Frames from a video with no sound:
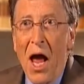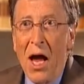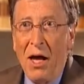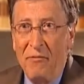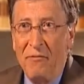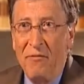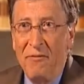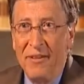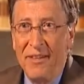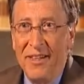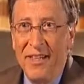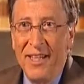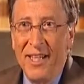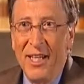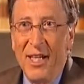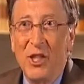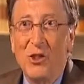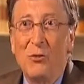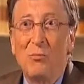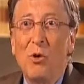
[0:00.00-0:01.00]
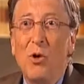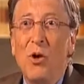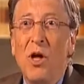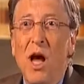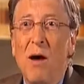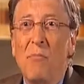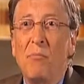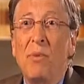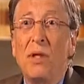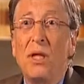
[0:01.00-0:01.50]
life is
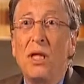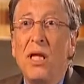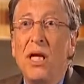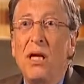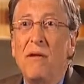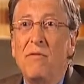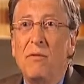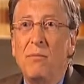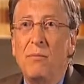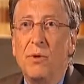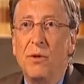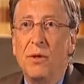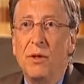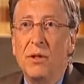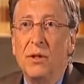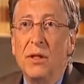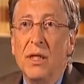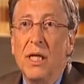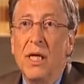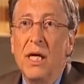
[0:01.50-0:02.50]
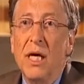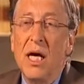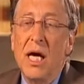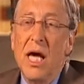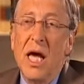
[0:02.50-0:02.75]
pretty unbelievable.